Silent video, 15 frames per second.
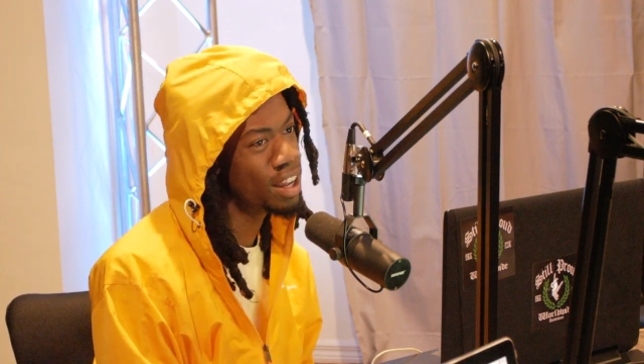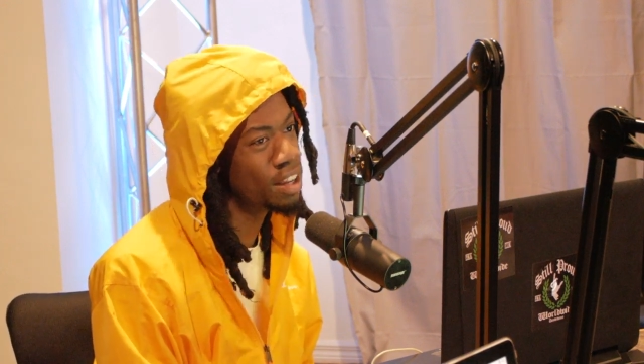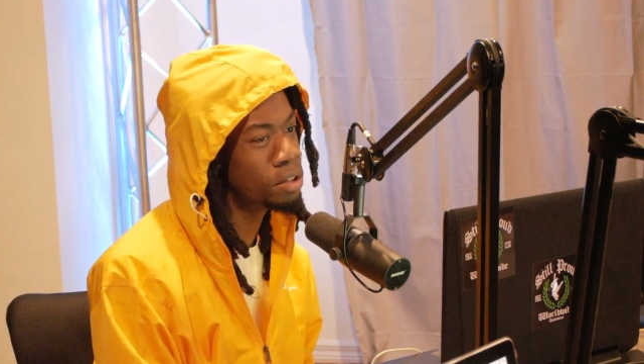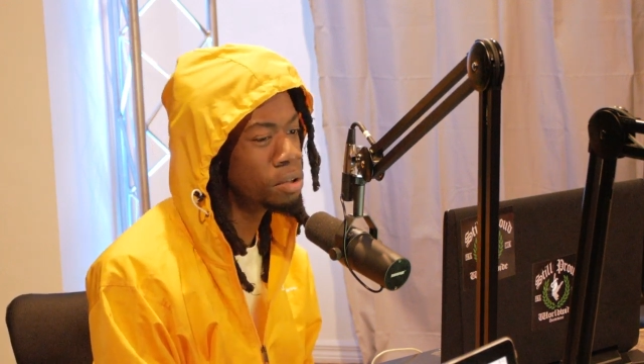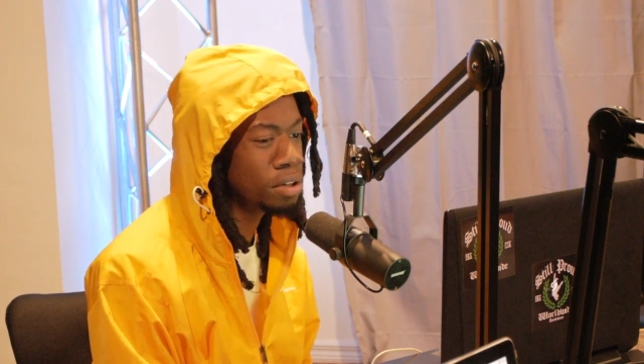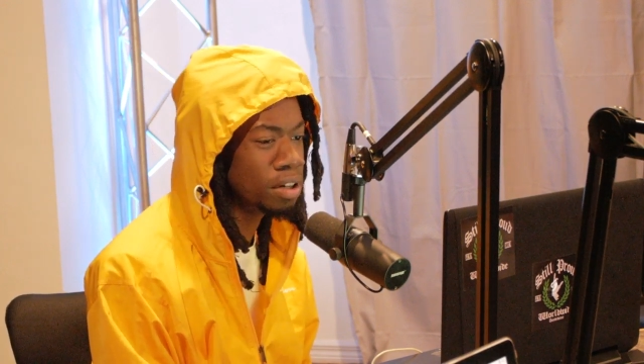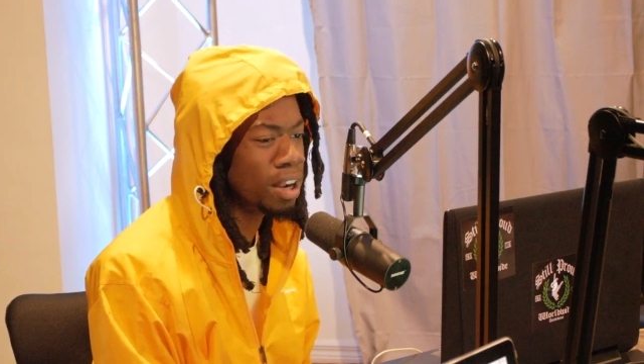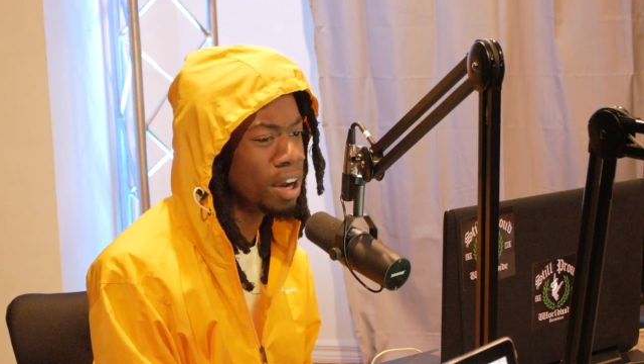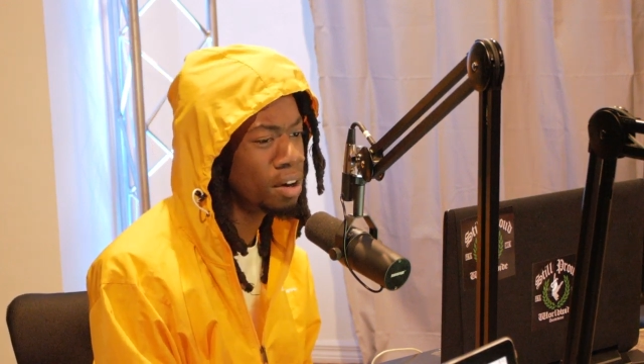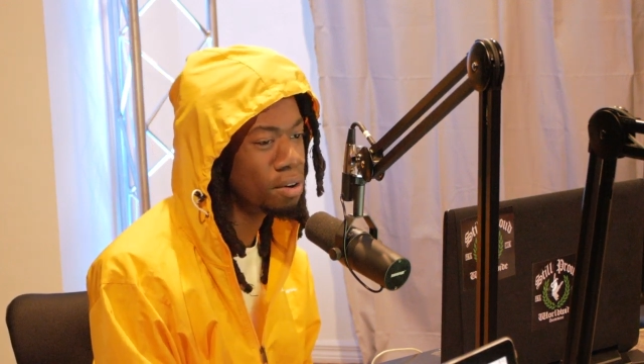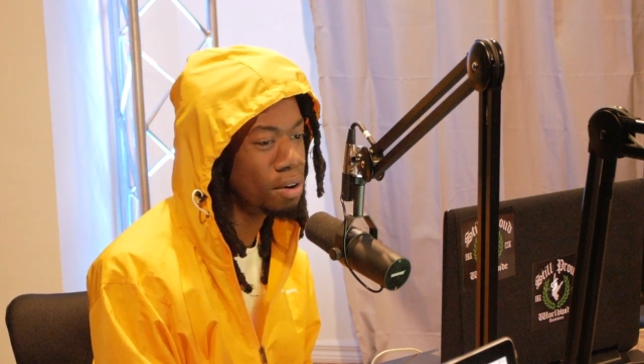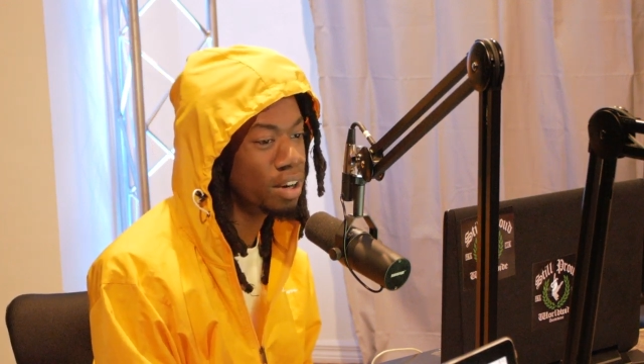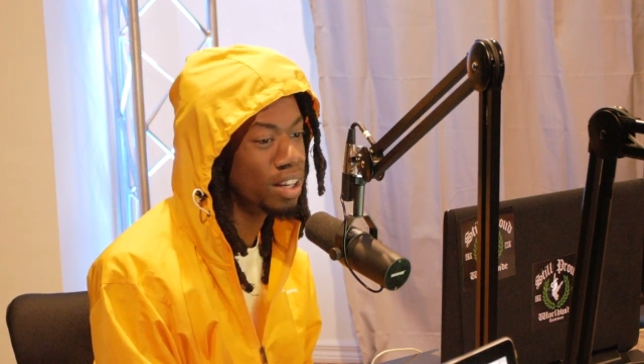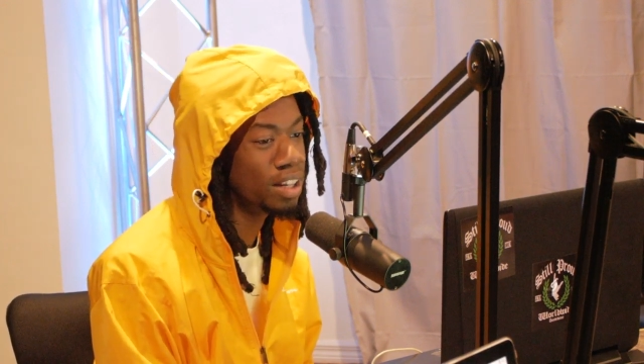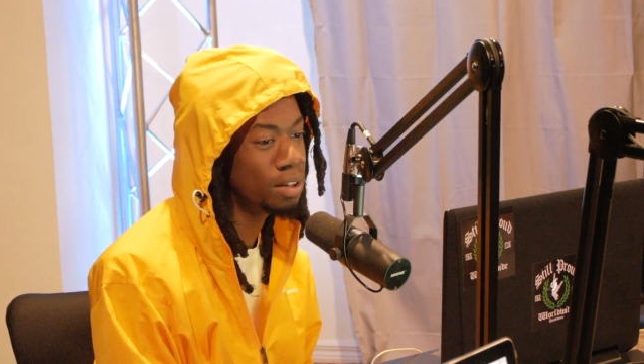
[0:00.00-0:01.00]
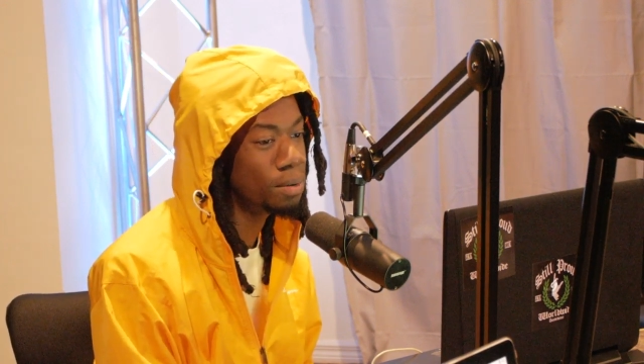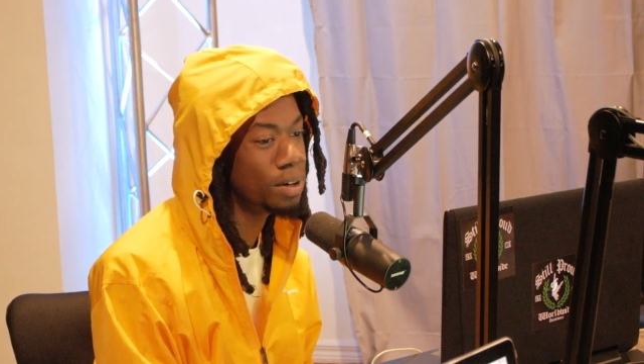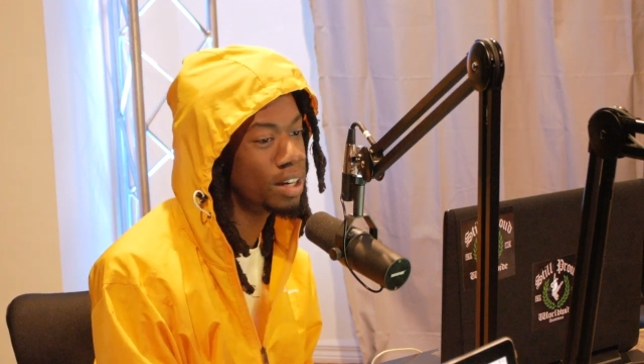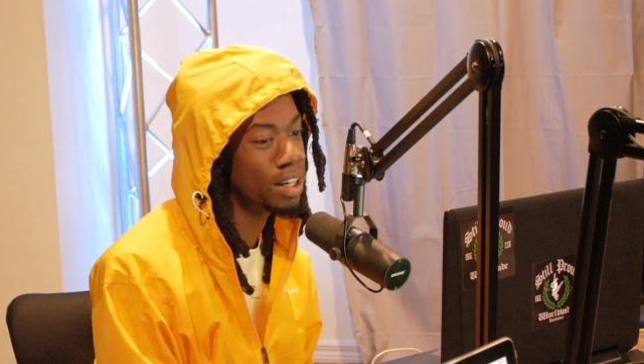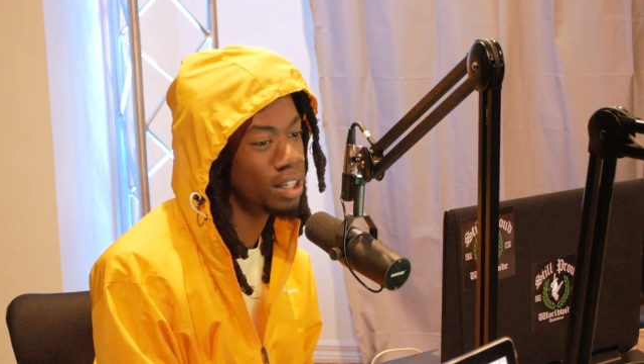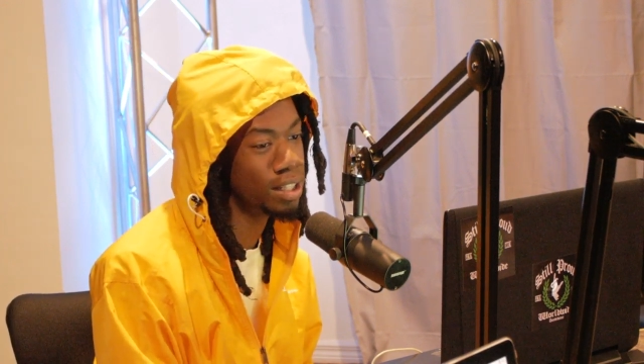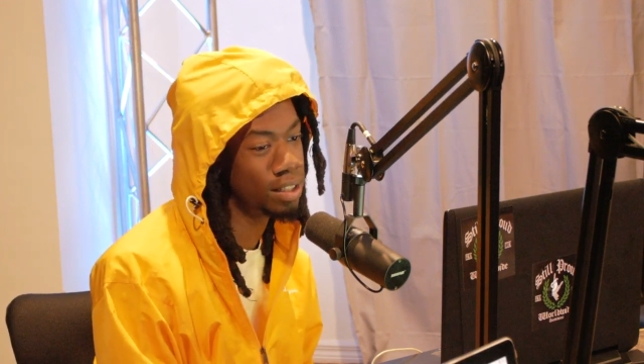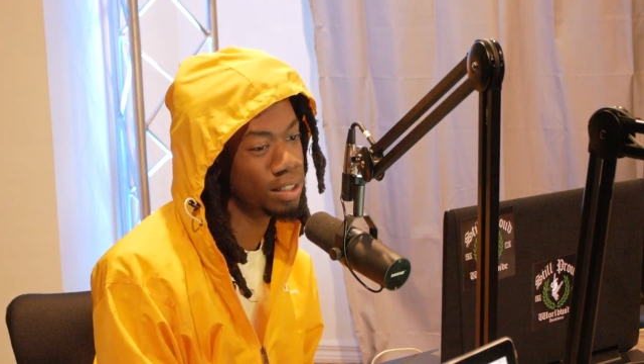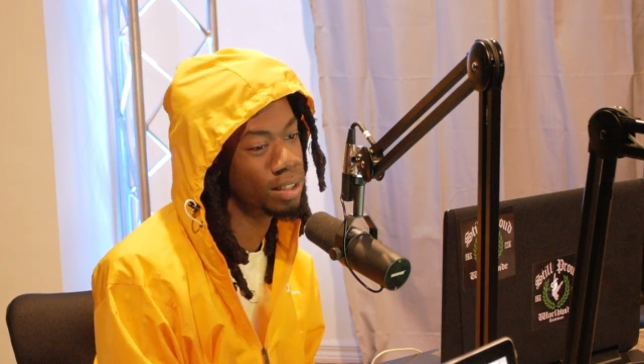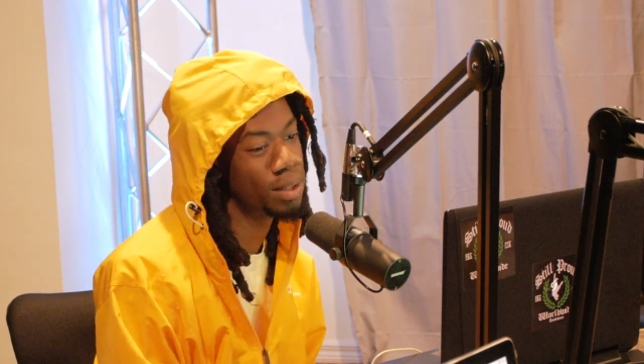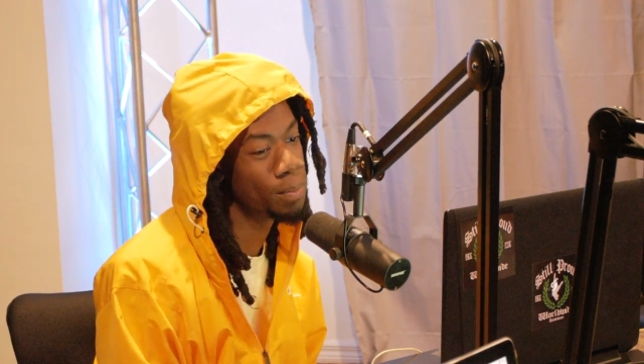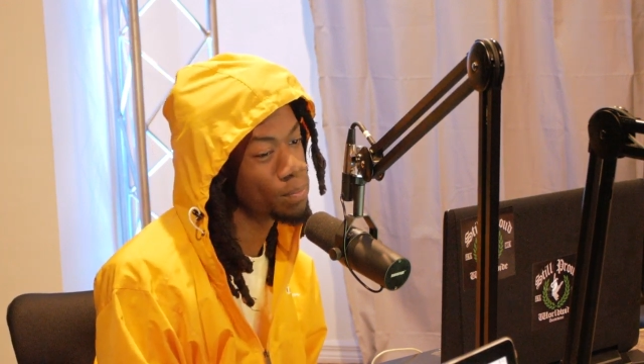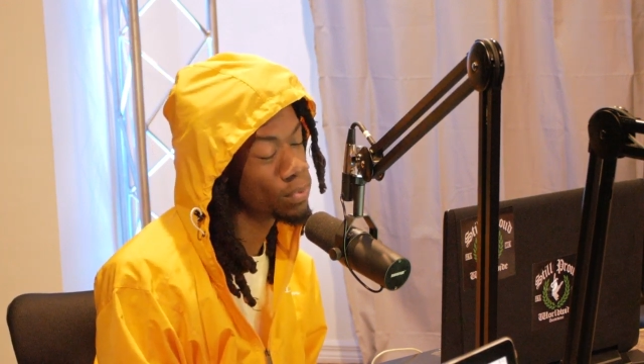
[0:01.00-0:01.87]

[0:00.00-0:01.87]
and you're not going anywhere either.